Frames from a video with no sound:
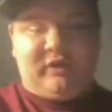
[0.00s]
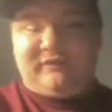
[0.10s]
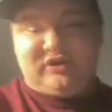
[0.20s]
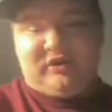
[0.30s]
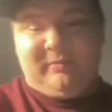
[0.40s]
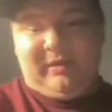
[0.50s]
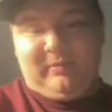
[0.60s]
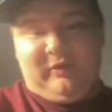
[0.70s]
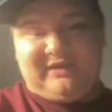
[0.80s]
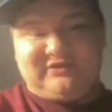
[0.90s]
love Cherry
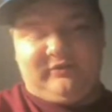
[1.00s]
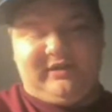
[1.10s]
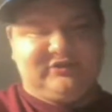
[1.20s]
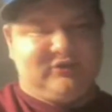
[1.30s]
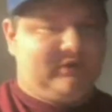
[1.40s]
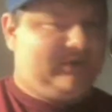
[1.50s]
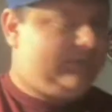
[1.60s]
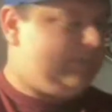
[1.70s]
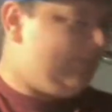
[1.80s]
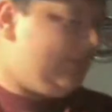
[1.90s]
Bomb, though. That's a great song.
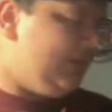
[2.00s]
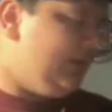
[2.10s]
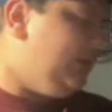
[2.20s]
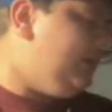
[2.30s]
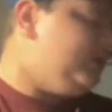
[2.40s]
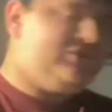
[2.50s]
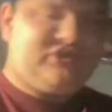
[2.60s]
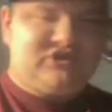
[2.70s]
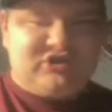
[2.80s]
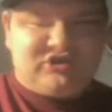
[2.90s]

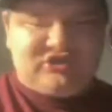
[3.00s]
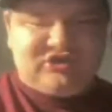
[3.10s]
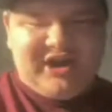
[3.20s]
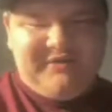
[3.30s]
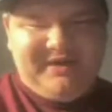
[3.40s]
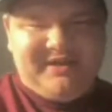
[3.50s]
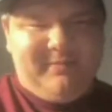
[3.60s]
Cherry